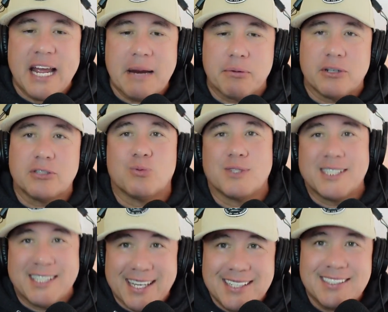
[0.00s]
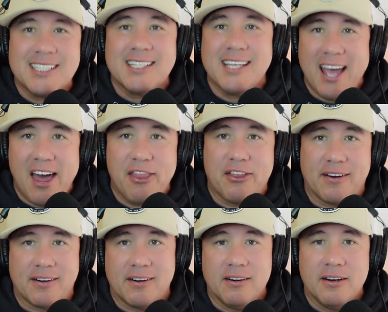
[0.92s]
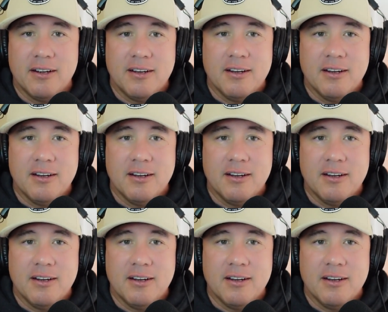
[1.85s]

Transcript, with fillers: neighbors would get together